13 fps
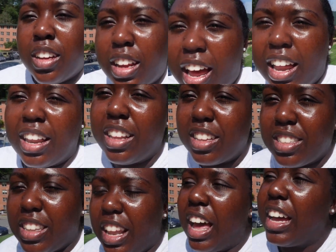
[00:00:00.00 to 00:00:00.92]
Callie
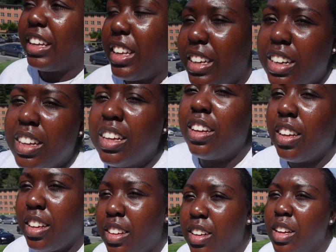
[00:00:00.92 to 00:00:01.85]
is lacking,
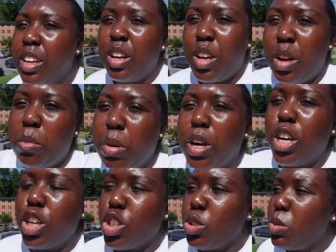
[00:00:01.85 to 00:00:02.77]
per
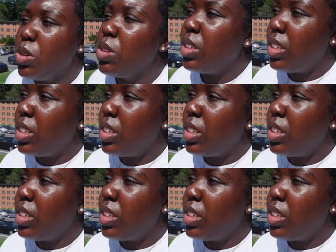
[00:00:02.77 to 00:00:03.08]
usual.